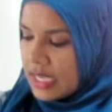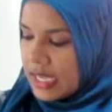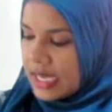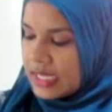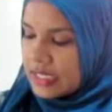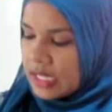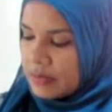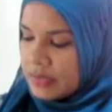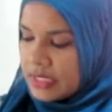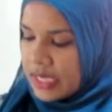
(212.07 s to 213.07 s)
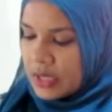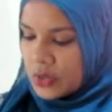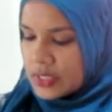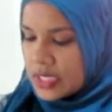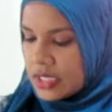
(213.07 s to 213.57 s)
and I'll put the
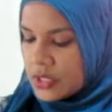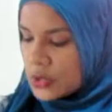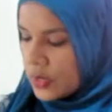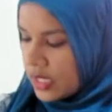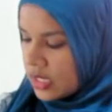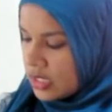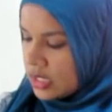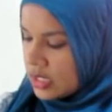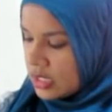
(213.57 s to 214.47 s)
eddos in as well.